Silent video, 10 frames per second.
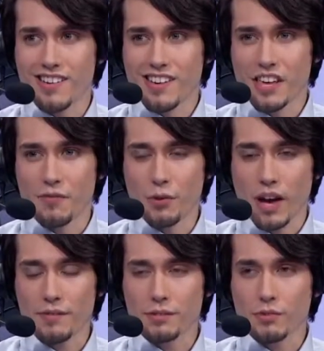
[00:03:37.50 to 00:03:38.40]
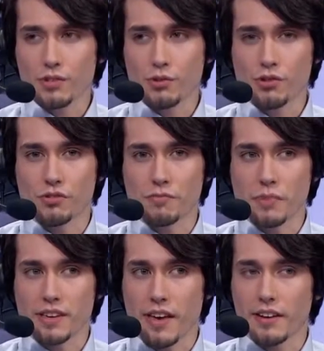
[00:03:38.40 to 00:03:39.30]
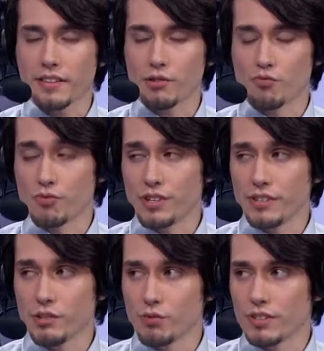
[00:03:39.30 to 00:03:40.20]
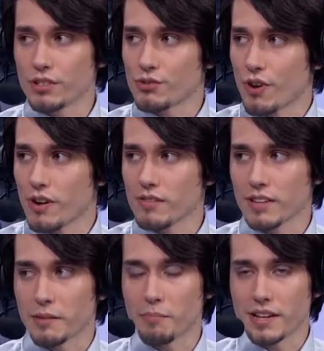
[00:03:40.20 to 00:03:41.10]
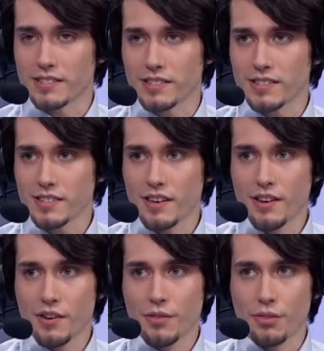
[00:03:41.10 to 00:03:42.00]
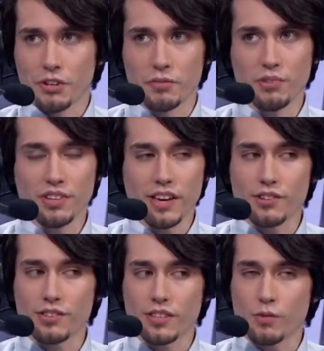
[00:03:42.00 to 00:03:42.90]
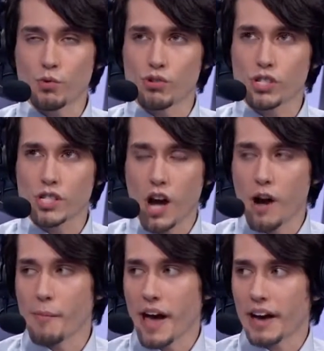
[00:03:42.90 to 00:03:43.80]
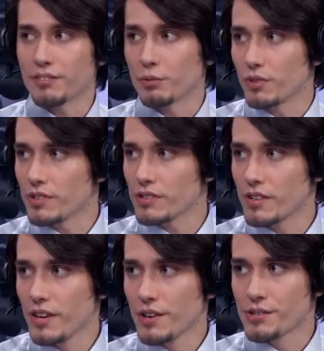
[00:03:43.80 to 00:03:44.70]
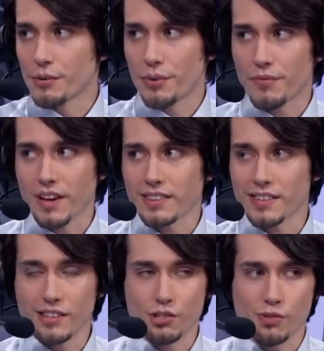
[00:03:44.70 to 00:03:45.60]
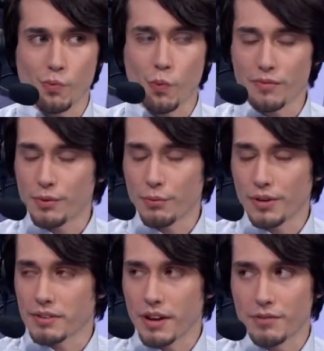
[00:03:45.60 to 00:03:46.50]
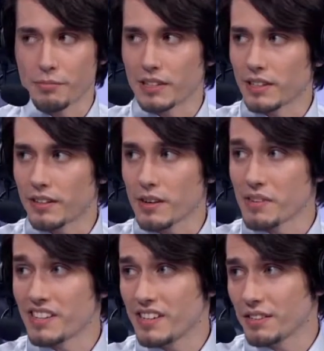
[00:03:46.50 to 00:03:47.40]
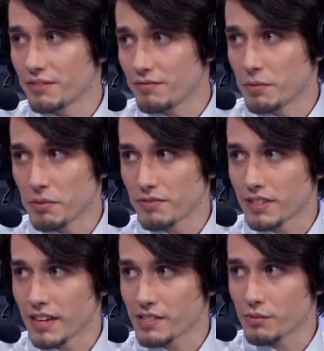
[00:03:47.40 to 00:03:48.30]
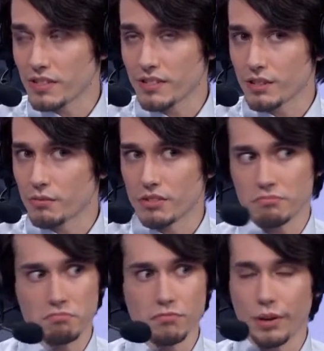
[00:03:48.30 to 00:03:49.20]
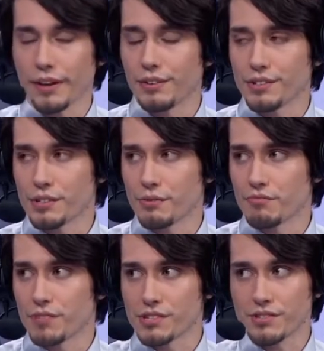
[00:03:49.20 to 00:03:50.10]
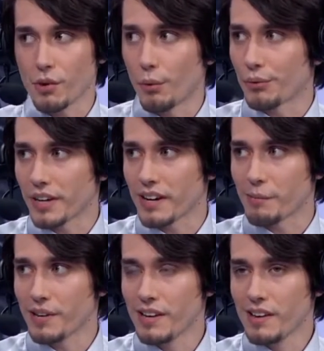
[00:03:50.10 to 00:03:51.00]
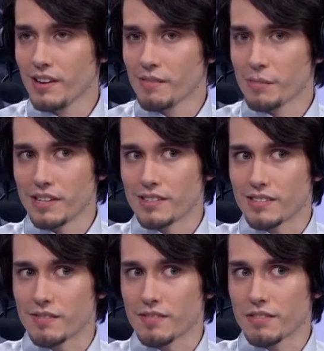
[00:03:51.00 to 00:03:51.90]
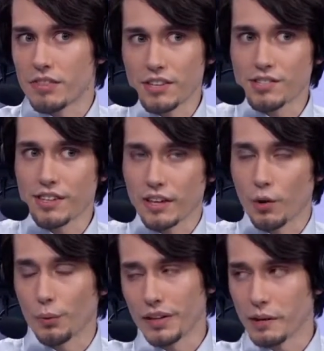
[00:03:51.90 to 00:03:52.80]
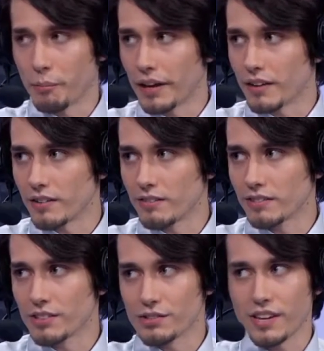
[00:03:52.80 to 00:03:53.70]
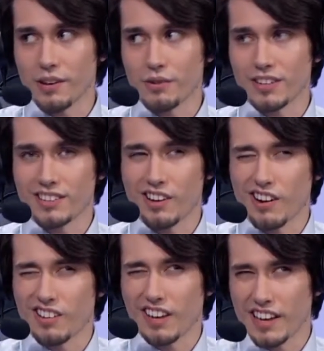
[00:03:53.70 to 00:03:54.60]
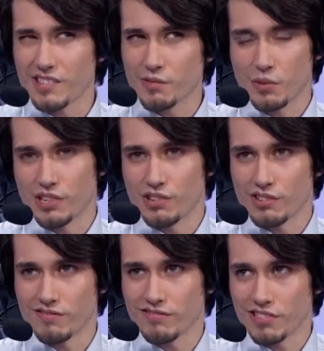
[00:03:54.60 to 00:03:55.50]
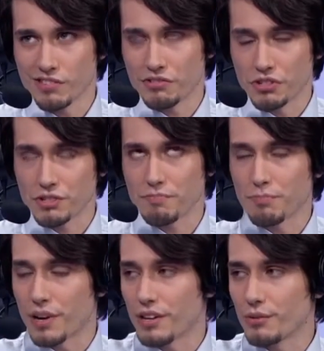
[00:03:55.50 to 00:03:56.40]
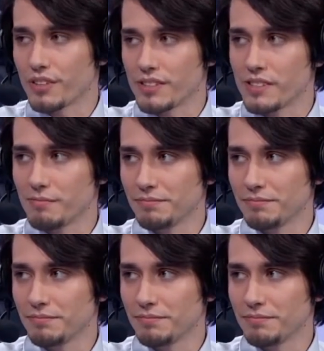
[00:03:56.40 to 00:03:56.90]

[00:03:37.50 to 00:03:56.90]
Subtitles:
if you have someone who's just mechanically really, really strong, like Betsy is, the communication thing will come afterwards. So the fact that he can just 1v1 every mid laner, I mean, he killed Vivivin last week, he held his own this whole time, means things can like only get better. Because you can't really talk less when you're just brand new in a team.